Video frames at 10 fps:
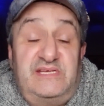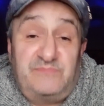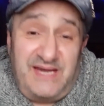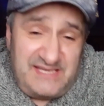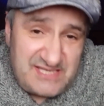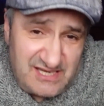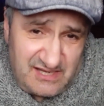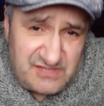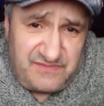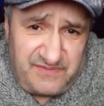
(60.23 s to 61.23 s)
He's made his
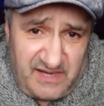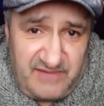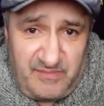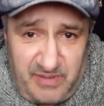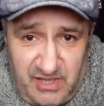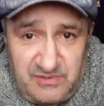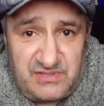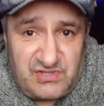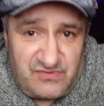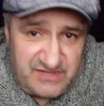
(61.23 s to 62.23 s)
last five
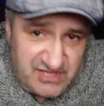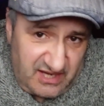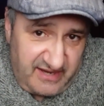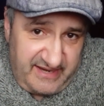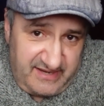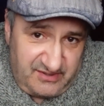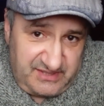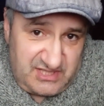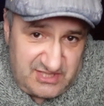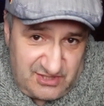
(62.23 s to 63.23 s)
opponents retire on
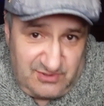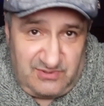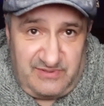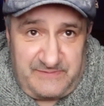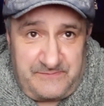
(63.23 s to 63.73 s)
their stool.